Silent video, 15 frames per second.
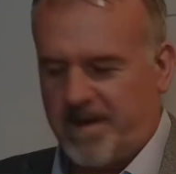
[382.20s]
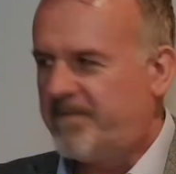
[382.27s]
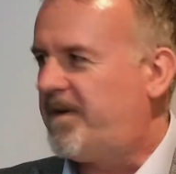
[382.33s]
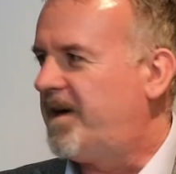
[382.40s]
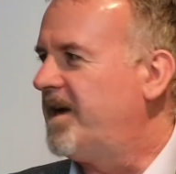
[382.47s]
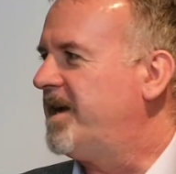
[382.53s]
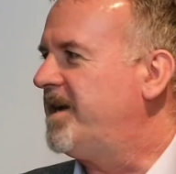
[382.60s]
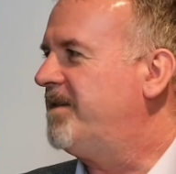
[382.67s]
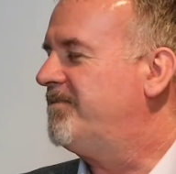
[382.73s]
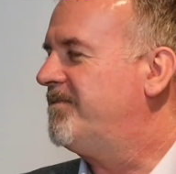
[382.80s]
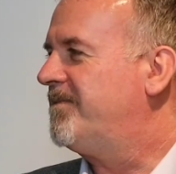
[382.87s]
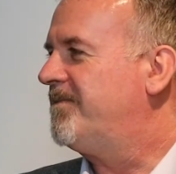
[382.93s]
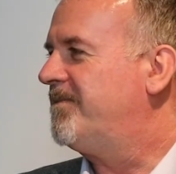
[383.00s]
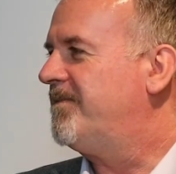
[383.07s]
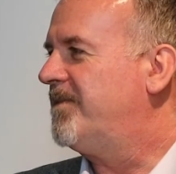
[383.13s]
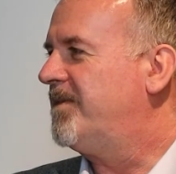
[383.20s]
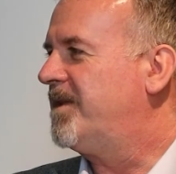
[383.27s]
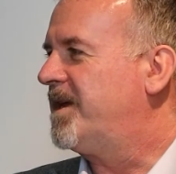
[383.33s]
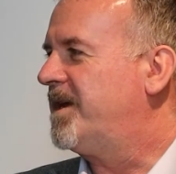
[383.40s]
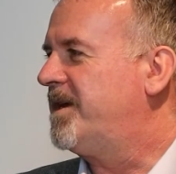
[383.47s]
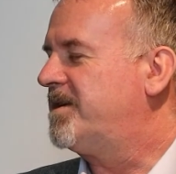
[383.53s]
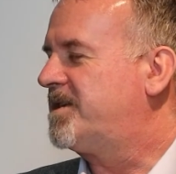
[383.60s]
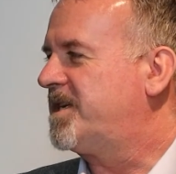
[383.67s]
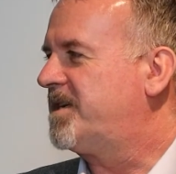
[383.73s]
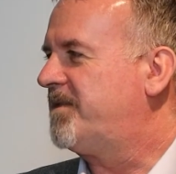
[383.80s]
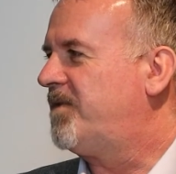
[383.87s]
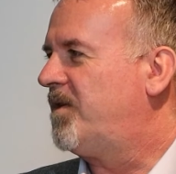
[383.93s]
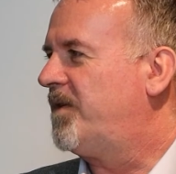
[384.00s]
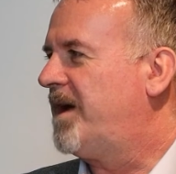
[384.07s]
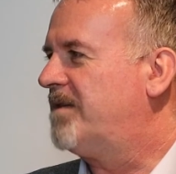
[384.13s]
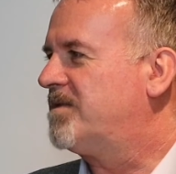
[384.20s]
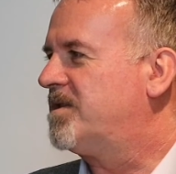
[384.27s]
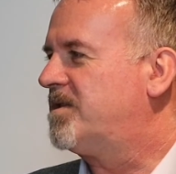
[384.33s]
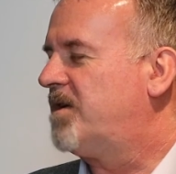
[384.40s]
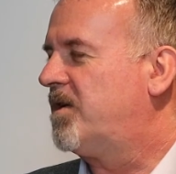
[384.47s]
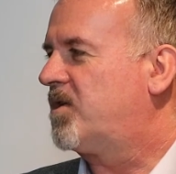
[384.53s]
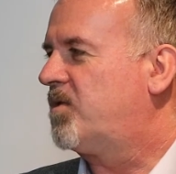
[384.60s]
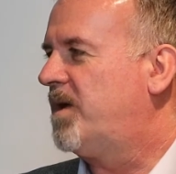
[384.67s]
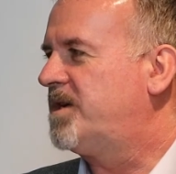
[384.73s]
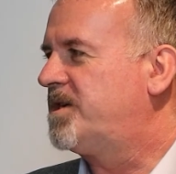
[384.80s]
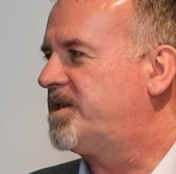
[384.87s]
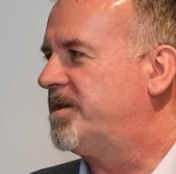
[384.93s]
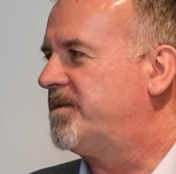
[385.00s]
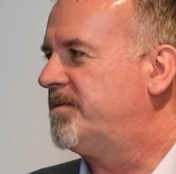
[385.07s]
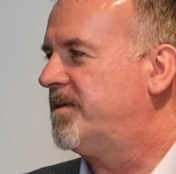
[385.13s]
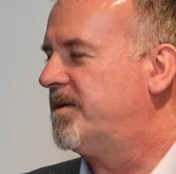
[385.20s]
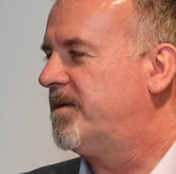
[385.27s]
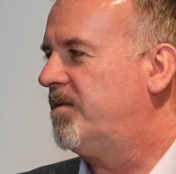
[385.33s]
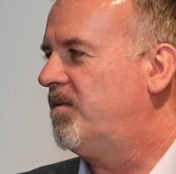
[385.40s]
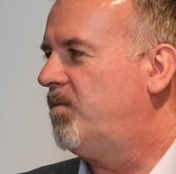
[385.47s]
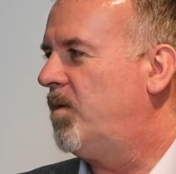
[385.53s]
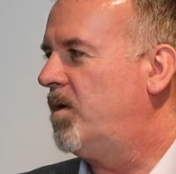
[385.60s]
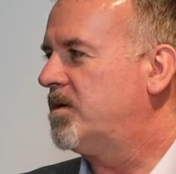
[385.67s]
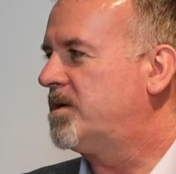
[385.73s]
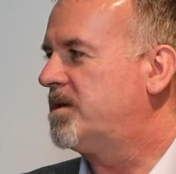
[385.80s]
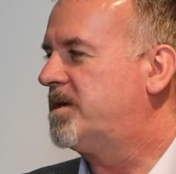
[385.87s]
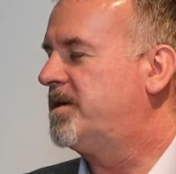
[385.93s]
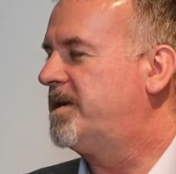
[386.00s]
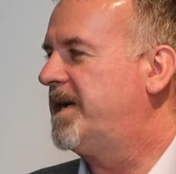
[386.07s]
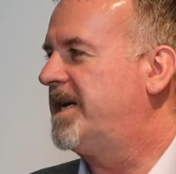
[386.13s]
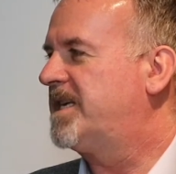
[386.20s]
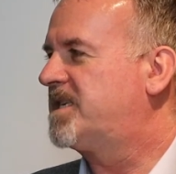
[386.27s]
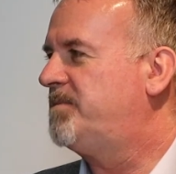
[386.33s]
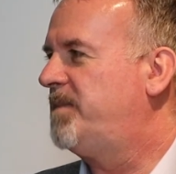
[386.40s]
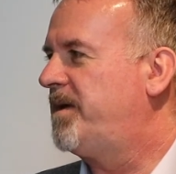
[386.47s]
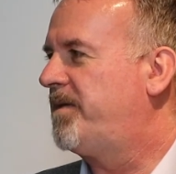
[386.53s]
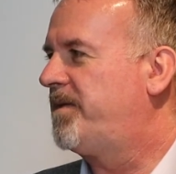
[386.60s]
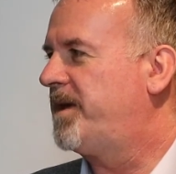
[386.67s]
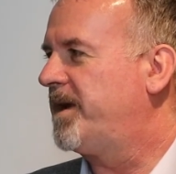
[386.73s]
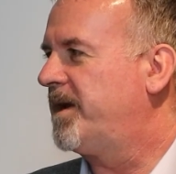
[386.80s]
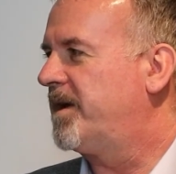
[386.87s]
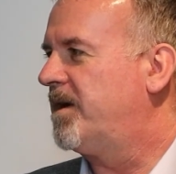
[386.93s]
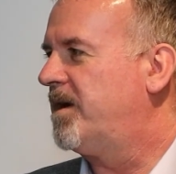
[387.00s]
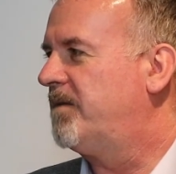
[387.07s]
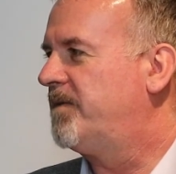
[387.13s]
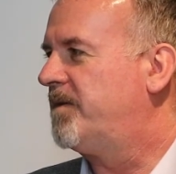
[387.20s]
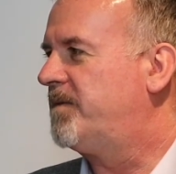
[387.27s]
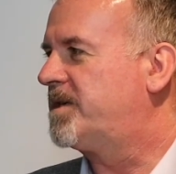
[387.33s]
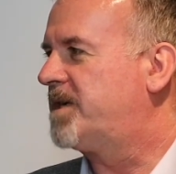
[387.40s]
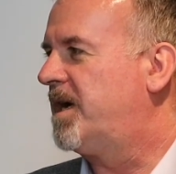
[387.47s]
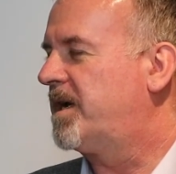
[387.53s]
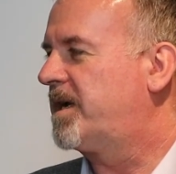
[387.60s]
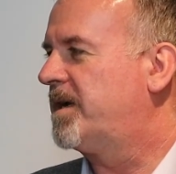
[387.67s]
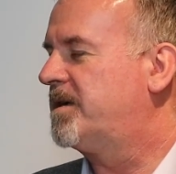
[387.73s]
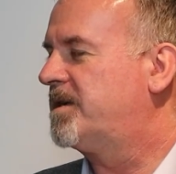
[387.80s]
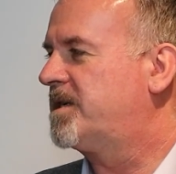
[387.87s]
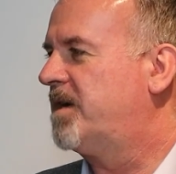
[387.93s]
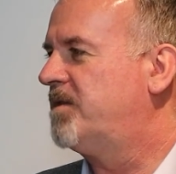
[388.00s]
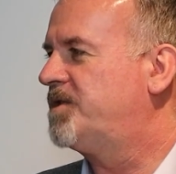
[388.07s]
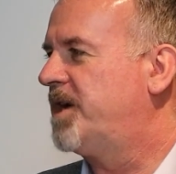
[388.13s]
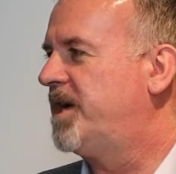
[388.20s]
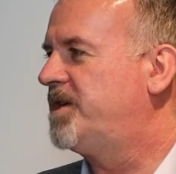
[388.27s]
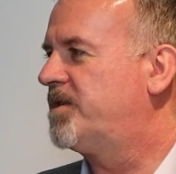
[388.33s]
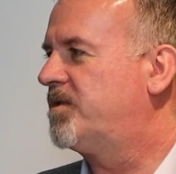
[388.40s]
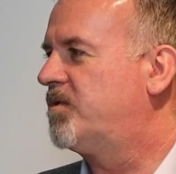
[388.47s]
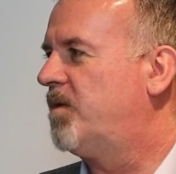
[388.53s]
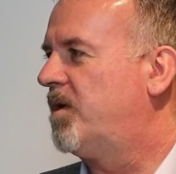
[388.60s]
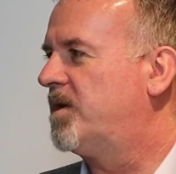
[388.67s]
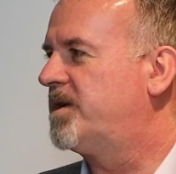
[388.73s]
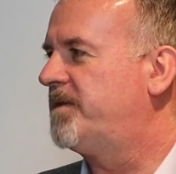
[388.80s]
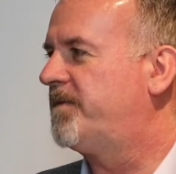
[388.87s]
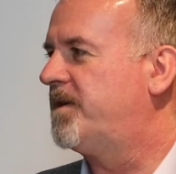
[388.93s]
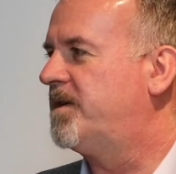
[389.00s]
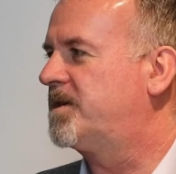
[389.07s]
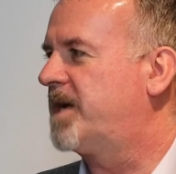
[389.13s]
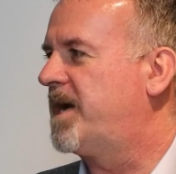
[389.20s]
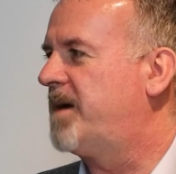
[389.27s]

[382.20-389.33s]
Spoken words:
And finally, the $64,000 question: what did DS Smith think of the Recycling Association Quality First